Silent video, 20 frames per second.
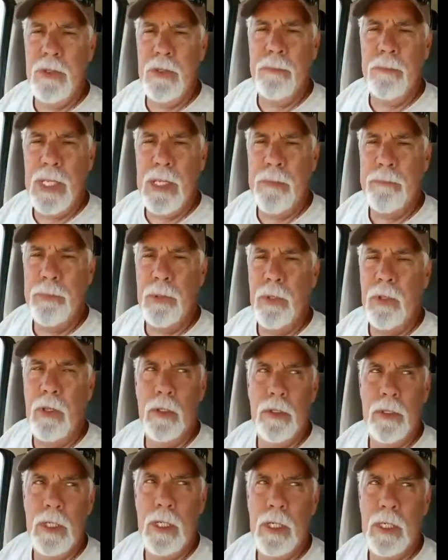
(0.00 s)
some
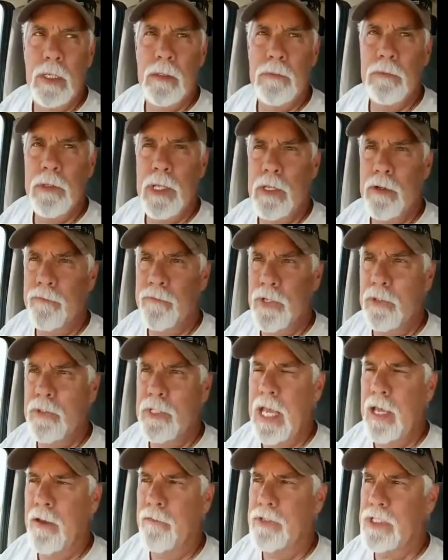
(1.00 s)
people, interviewed
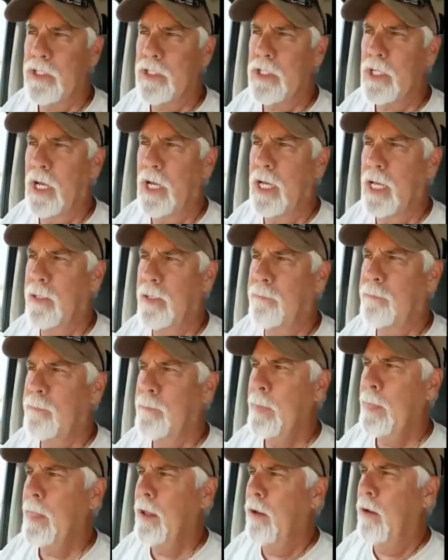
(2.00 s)
Gavin Stein.
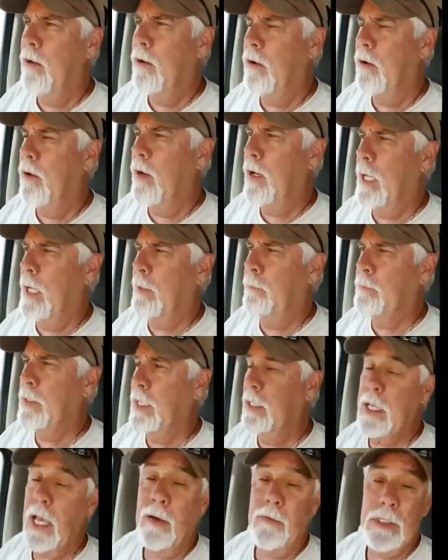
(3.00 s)

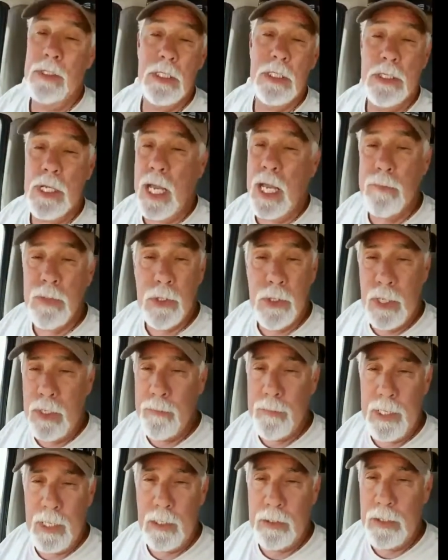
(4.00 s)
Gavin Stein's going
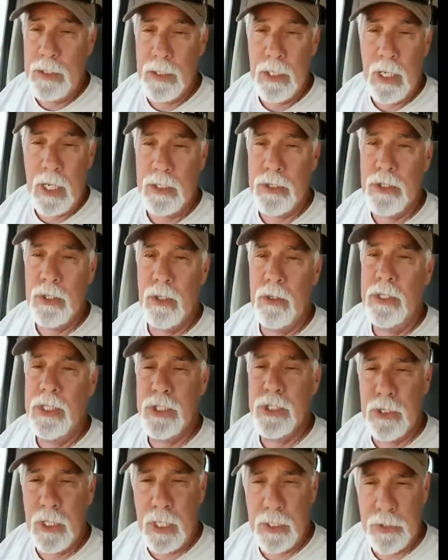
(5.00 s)
to be on the talk show,
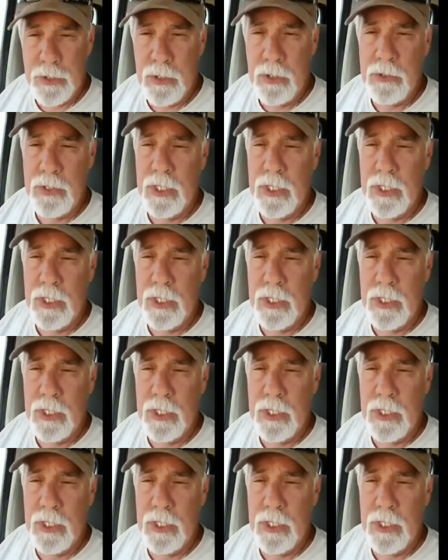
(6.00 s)
his talk show